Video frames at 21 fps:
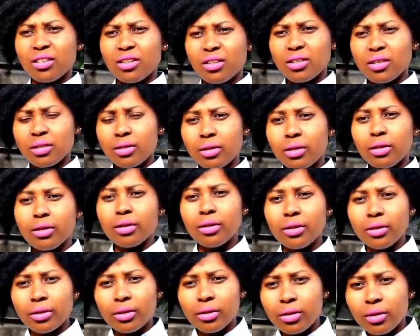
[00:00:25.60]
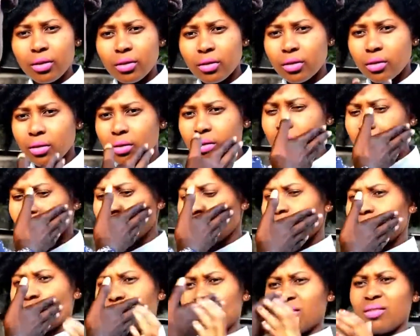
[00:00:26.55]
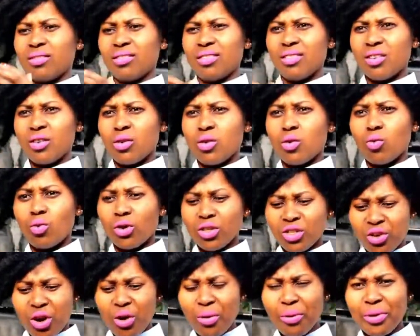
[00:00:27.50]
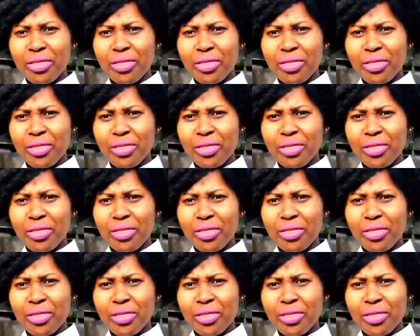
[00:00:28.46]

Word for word: are Mm-hmm. Are you your children? What's wrong